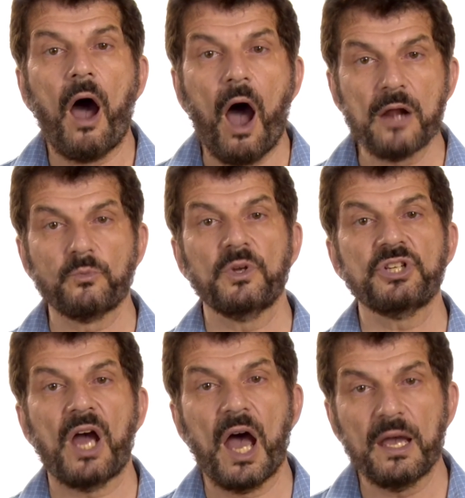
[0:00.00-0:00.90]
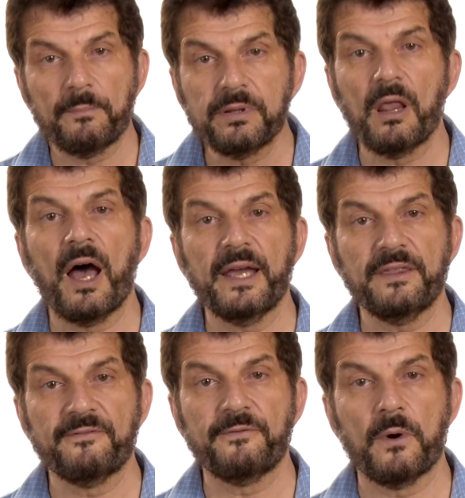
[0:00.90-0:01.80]
on which I apply
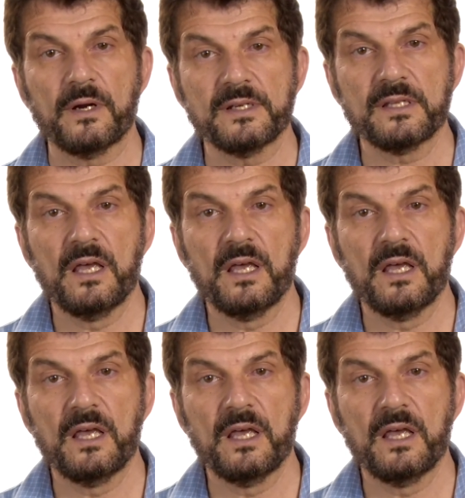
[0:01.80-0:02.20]
the force.